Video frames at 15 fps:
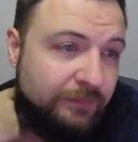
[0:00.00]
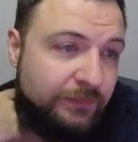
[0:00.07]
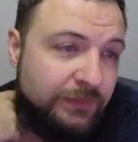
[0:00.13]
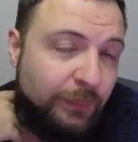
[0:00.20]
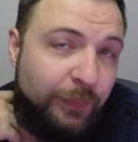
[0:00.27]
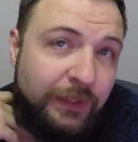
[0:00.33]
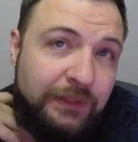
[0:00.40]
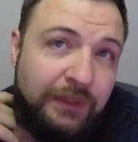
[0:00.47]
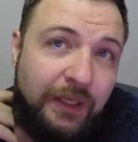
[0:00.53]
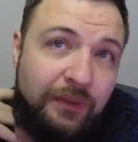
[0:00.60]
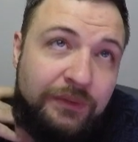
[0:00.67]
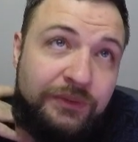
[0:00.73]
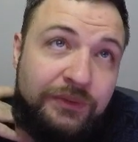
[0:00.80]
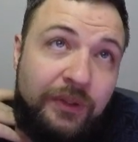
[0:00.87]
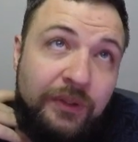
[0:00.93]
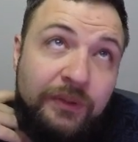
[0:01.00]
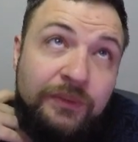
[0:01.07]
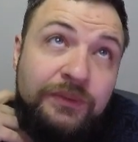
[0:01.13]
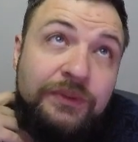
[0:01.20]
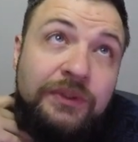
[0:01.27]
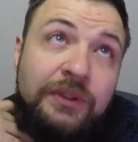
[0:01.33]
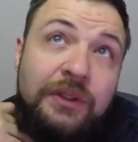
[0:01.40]
Depend how it
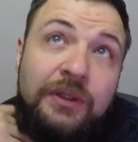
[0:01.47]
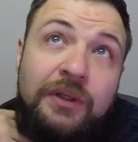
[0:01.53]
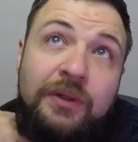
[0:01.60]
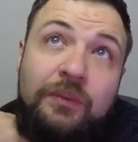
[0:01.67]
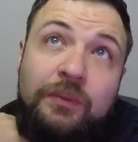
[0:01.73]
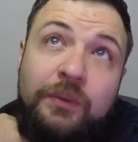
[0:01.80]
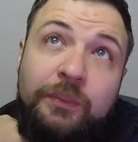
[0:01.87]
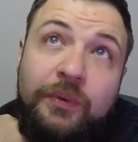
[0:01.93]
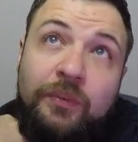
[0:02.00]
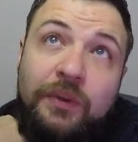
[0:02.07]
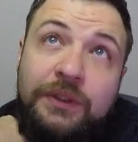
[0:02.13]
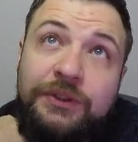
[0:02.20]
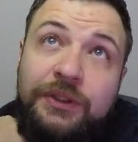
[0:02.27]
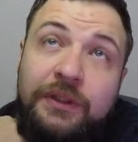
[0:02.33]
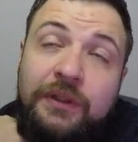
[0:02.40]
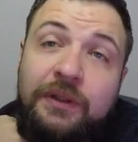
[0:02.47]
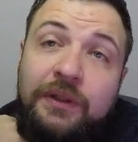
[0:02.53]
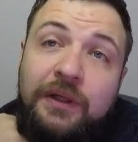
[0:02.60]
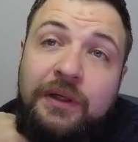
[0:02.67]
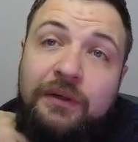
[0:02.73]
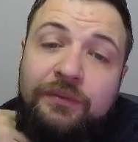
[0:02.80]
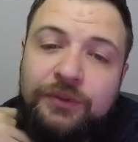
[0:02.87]
goes. We'll be watching
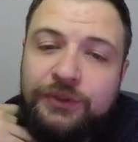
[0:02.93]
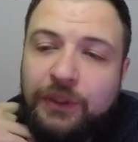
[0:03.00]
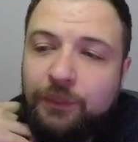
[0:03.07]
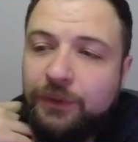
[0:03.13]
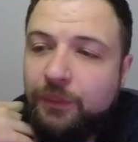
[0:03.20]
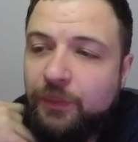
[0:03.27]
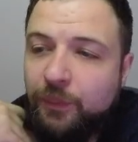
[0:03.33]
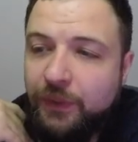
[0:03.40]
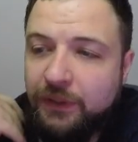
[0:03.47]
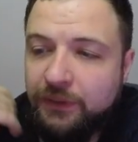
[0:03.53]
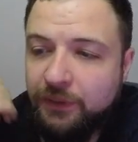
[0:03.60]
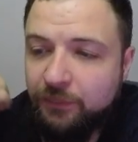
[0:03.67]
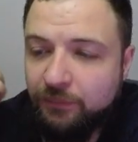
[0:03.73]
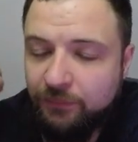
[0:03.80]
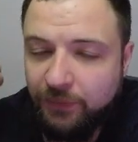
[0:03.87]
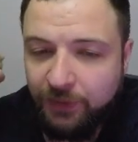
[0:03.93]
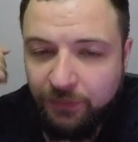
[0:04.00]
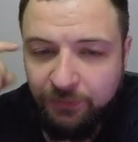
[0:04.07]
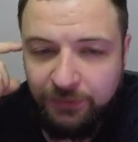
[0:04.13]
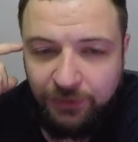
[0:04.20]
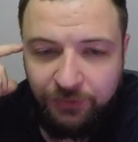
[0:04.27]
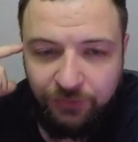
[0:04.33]
for some of the momentum like
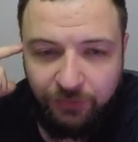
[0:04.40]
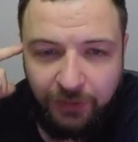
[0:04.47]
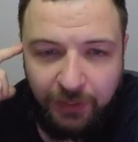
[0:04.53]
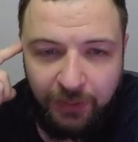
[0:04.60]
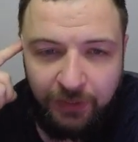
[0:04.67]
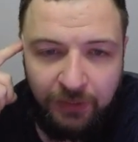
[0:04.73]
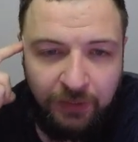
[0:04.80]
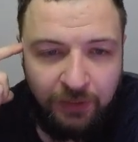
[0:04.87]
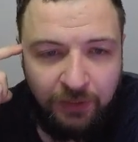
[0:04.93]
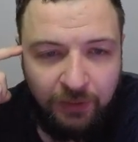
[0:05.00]
we did today.